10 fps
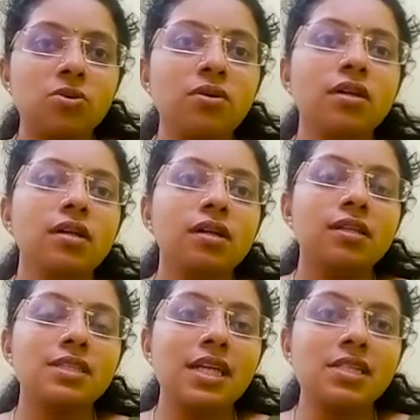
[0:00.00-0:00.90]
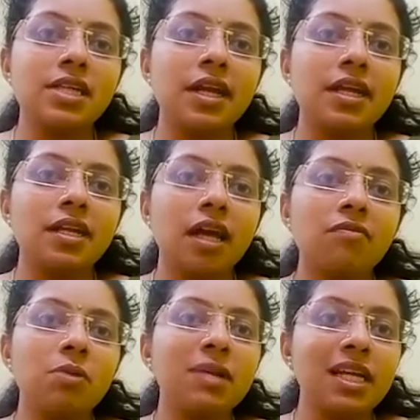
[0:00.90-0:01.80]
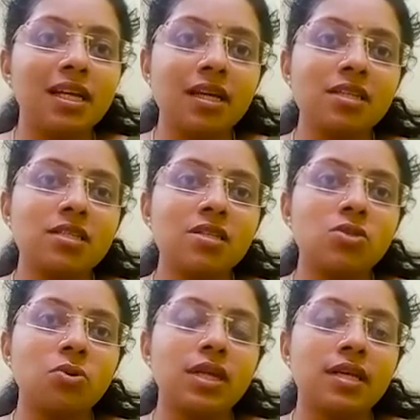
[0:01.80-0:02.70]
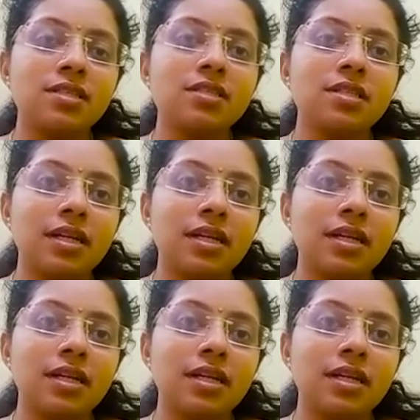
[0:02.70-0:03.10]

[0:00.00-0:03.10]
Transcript: So the skin shedding time will be decreased in psoriasis.